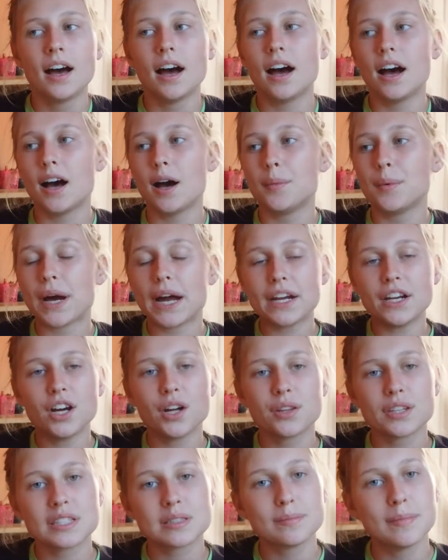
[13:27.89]
Um, I
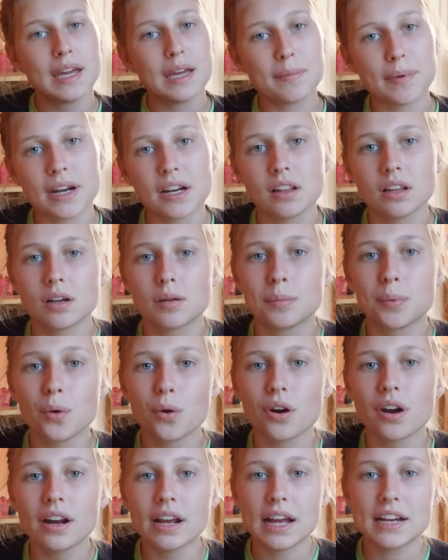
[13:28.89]
know this may have been a little
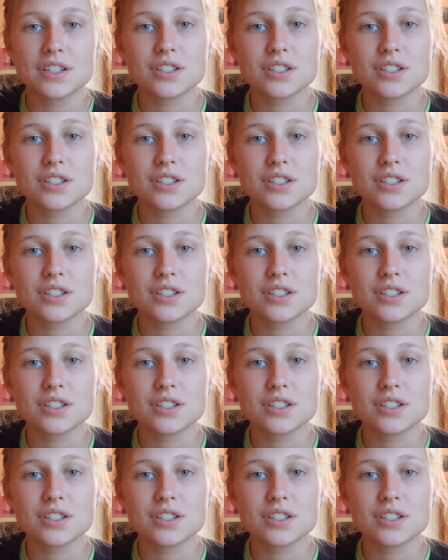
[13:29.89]
boring.